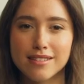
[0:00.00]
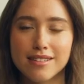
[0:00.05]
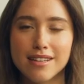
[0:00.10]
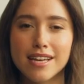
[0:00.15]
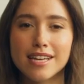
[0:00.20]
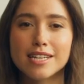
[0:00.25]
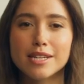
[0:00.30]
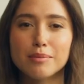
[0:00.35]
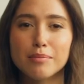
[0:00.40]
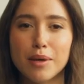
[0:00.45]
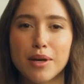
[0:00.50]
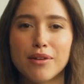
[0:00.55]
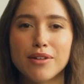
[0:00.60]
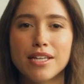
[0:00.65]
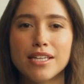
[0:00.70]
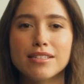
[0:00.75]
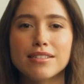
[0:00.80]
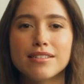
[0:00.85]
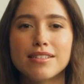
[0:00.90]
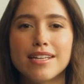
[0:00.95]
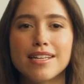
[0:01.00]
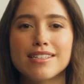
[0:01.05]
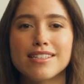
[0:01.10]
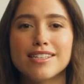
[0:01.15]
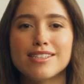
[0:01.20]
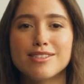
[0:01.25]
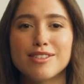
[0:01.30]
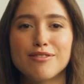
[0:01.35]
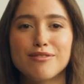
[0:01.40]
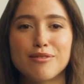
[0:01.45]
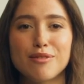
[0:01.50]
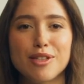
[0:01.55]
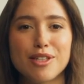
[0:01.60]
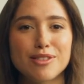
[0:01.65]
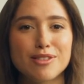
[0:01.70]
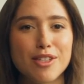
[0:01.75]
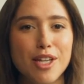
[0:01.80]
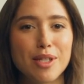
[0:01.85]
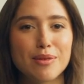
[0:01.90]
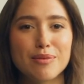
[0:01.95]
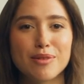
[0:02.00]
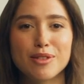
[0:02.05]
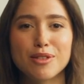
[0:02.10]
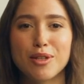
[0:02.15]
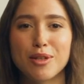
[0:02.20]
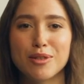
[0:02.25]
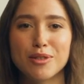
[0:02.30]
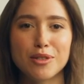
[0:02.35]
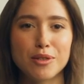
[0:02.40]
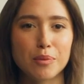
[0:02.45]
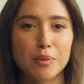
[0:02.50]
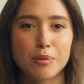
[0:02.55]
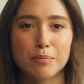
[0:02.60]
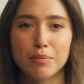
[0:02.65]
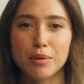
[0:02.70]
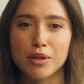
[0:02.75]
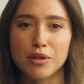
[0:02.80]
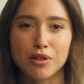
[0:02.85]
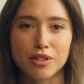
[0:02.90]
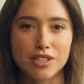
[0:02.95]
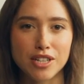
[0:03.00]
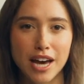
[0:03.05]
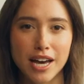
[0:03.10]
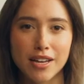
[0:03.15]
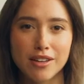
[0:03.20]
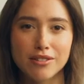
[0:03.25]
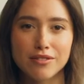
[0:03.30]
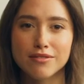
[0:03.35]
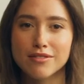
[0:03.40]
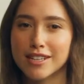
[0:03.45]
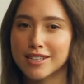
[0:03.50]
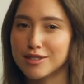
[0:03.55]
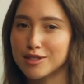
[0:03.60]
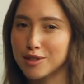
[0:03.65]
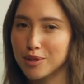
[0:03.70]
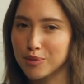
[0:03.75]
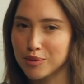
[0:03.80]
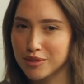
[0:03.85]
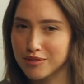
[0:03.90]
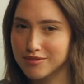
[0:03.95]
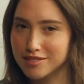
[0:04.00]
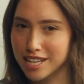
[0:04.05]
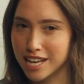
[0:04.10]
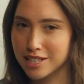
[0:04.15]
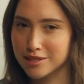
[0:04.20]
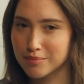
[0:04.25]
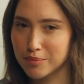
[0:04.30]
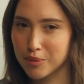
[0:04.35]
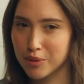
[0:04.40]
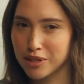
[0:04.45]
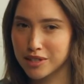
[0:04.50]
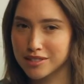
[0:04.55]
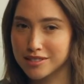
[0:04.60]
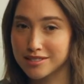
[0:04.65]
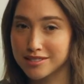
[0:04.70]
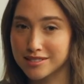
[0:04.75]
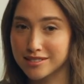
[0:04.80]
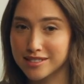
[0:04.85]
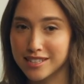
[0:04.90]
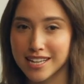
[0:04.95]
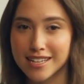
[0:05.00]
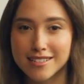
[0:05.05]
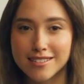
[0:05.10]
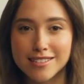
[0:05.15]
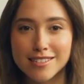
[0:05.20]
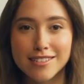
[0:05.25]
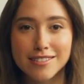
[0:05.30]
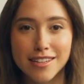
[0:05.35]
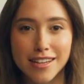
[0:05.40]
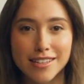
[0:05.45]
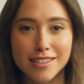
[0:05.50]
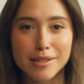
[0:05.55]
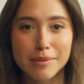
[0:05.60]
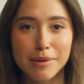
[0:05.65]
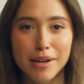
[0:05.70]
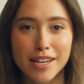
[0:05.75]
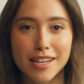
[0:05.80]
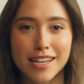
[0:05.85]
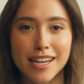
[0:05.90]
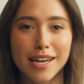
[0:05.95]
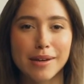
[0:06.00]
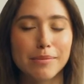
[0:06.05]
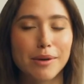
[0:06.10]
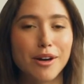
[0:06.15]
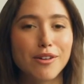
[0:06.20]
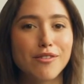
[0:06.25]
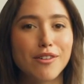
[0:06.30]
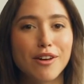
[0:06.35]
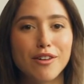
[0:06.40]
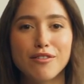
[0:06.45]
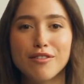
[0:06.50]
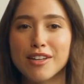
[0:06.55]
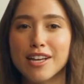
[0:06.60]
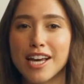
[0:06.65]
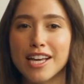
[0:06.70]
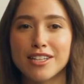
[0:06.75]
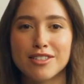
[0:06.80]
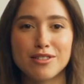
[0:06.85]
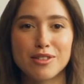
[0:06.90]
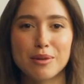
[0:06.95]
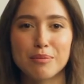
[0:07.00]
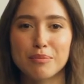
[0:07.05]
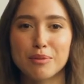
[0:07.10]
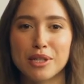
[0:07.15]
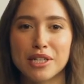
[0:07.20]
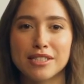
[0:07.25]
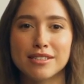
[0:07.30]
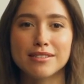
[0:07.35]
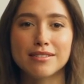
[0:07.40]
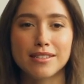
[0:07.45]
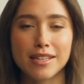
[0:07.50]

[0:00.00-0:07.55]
Experience the ease of real-time results with PureChecker's intuitive dashboard. It's designed to make email verification a breeze,